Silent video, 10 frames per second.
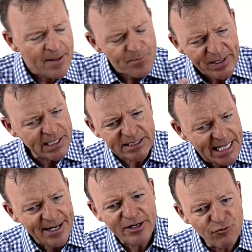And it
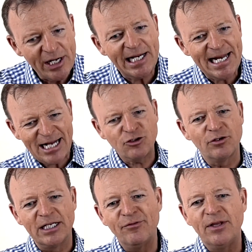sounded really
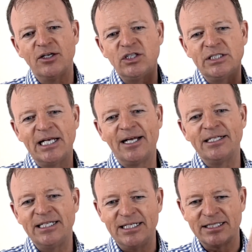natural, even though she said
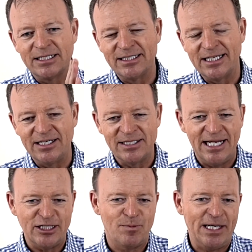ideas, concerns, and
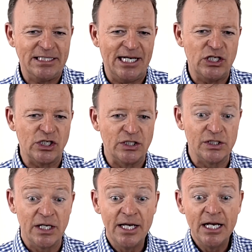expectations.
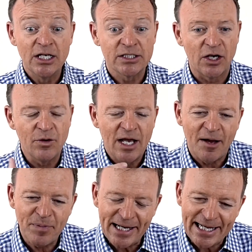So a
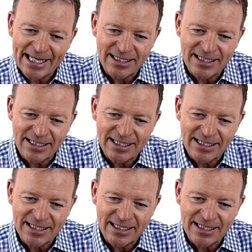bit like I